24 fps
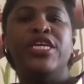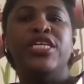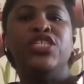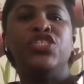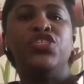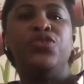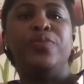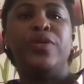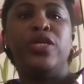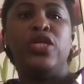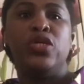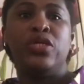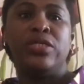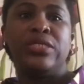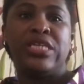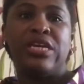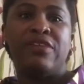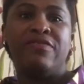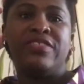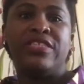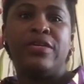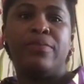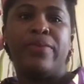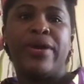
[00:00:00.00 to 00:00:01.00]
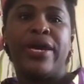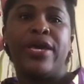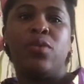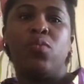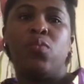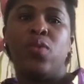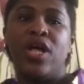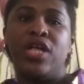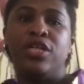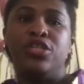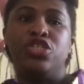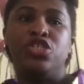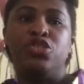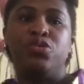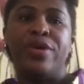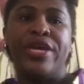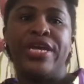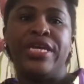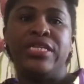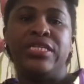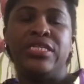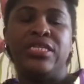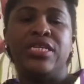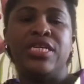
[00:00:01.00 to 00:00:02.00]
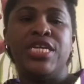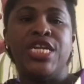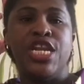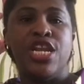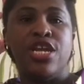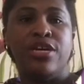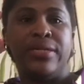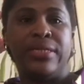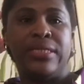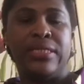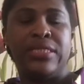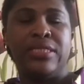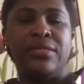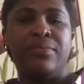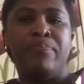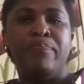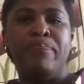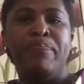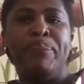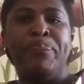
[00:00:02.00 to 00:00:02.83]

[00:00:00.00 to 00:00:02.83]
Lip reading: to be looked after by a well-trained nurse.